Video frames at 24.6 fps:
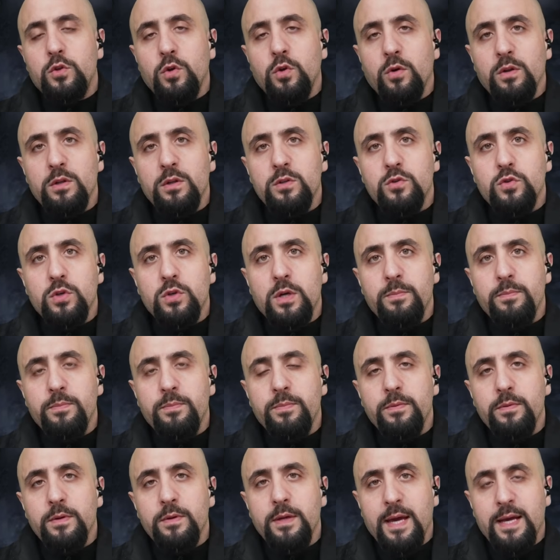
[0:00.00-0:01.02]
Donald
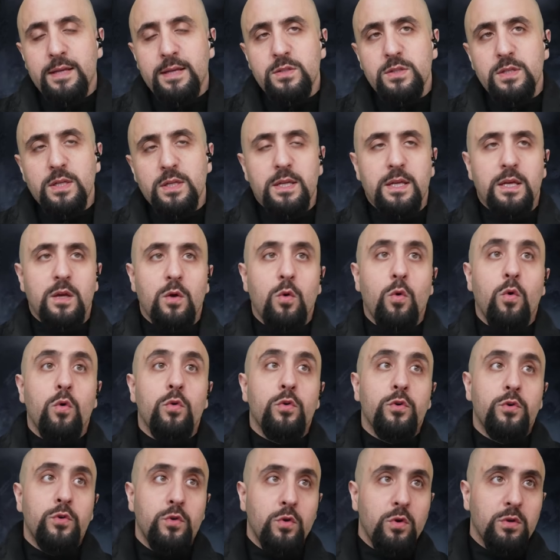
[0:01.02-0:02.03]
Trump canceling
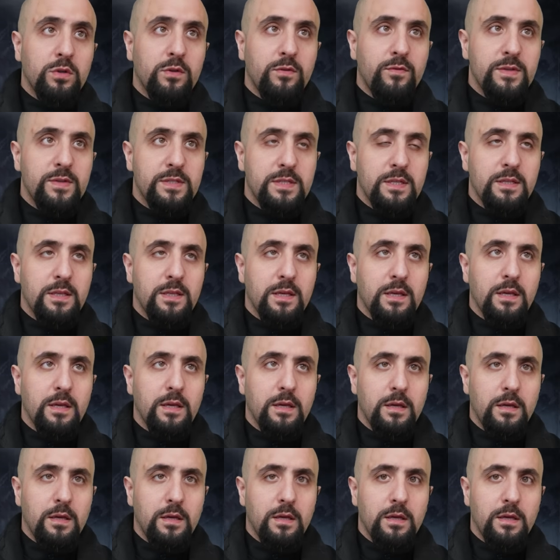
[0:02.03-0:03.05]
or not
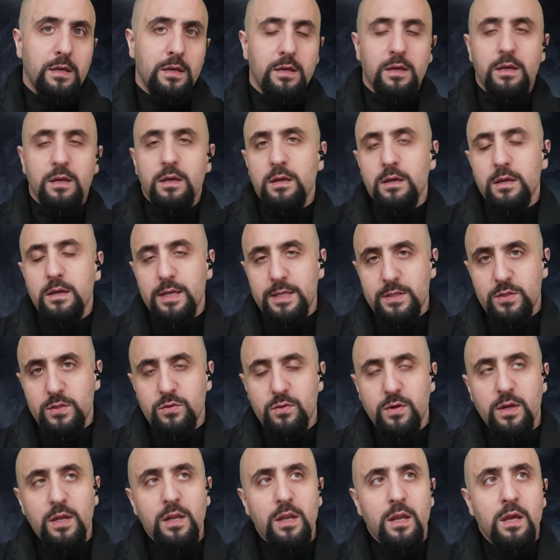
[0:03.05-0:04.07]
visiting
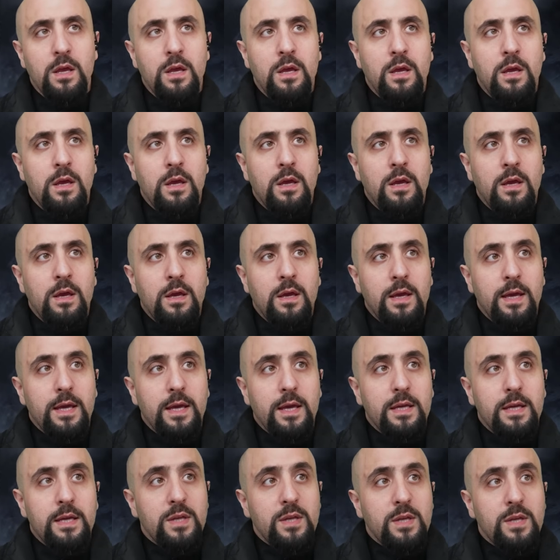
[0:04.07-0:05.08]
Israel.
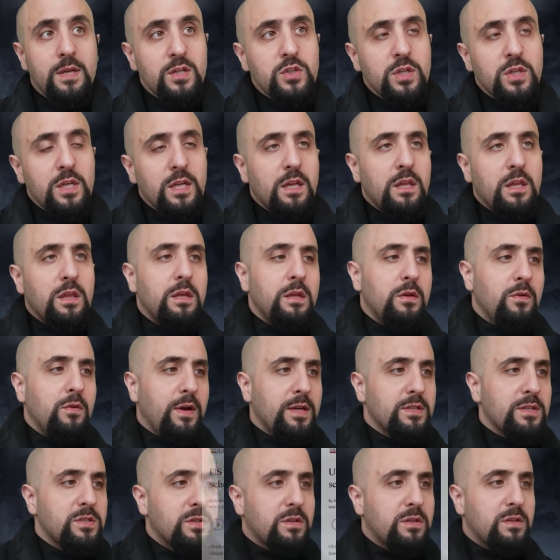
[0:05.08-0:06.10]
It's actually the
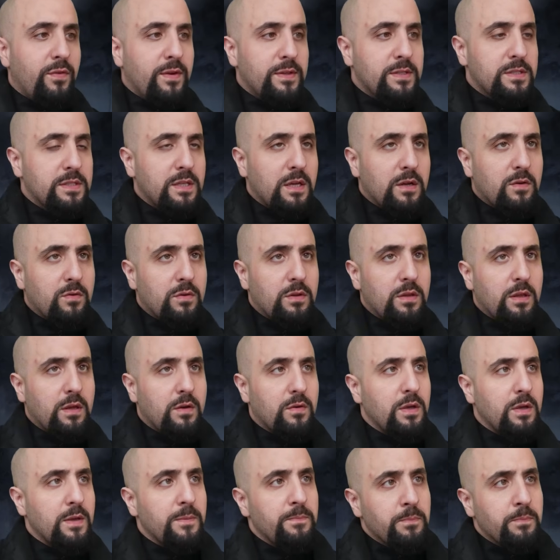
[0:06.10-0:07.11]
US Defense
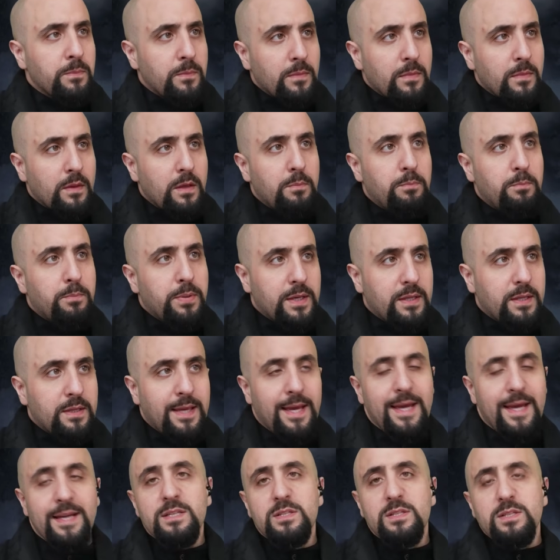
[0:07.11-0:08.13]
Secretary, Pete
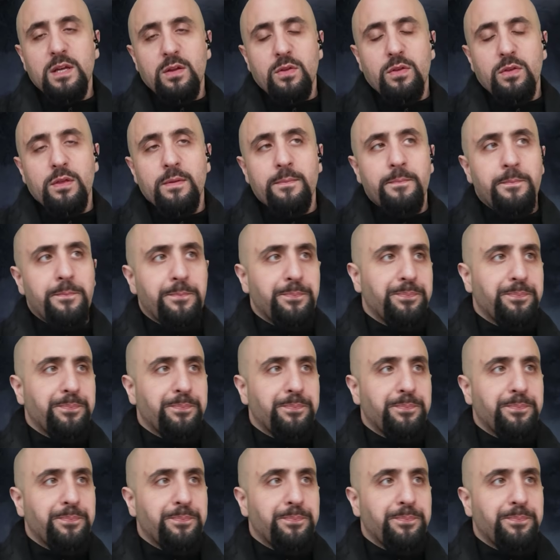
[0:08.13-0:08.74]
Hegseth,